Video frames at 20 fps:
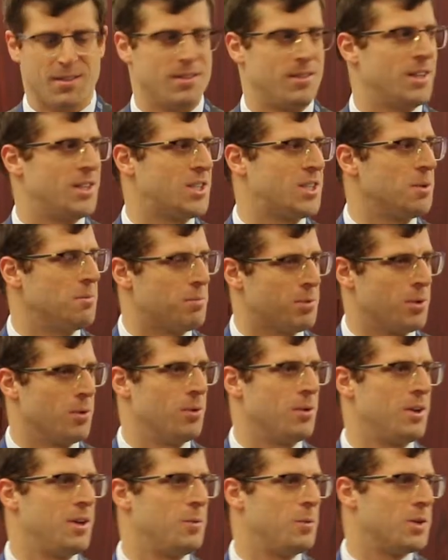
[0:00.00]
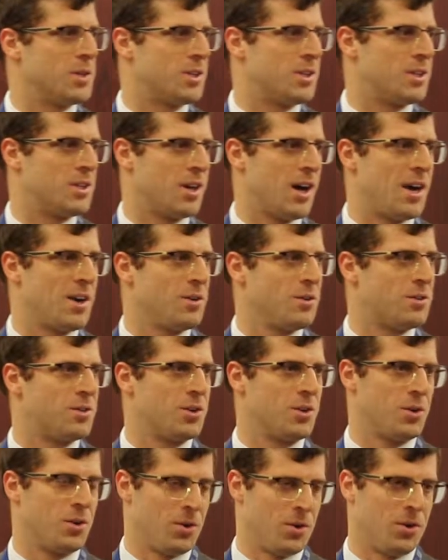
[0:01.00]
this employee was entitled
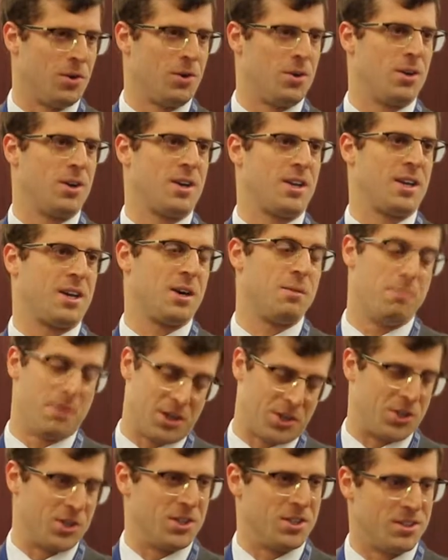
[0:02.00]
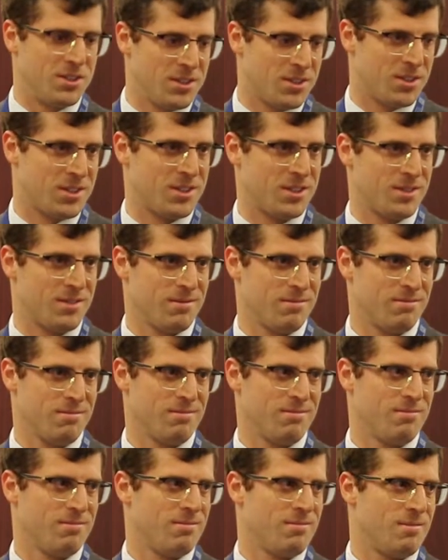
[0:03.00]
to earn commissions,
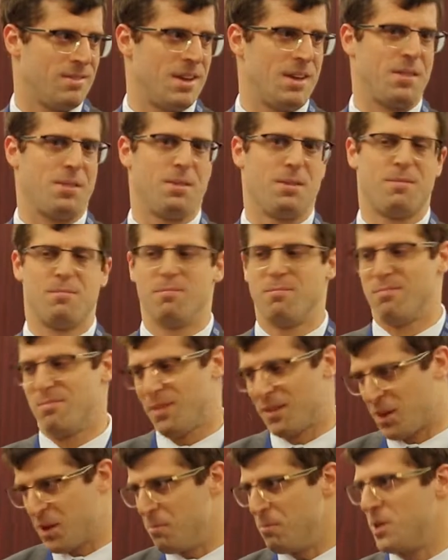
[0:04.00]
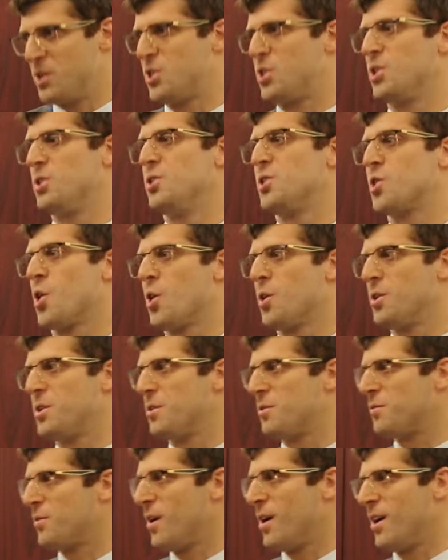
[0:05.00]
and commissions are
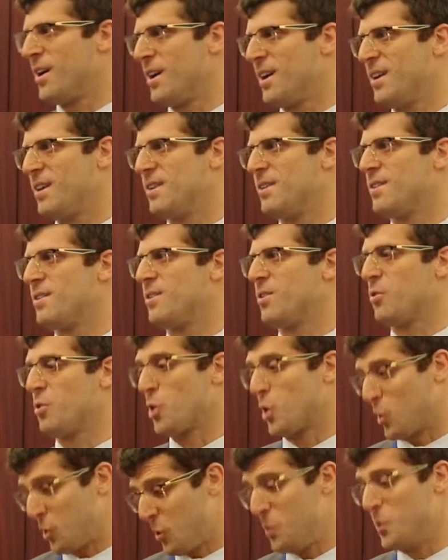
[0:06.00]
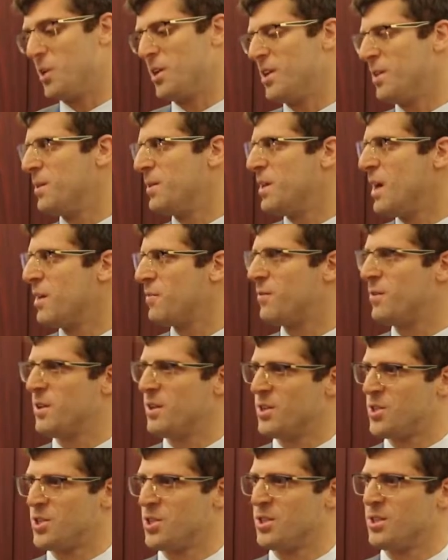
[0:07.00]
defined, are included in the
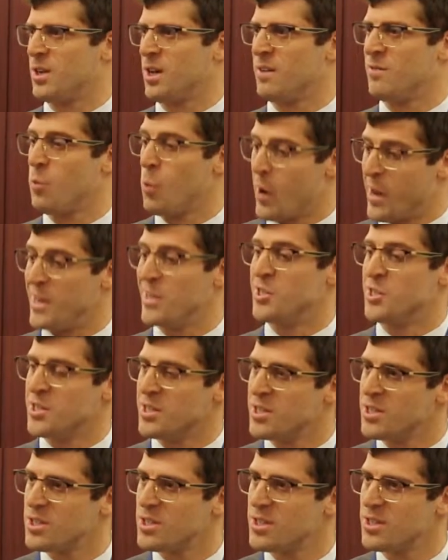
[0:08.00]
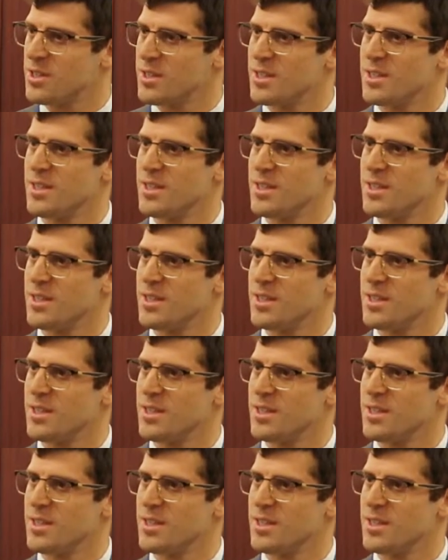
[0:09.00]
definition of wages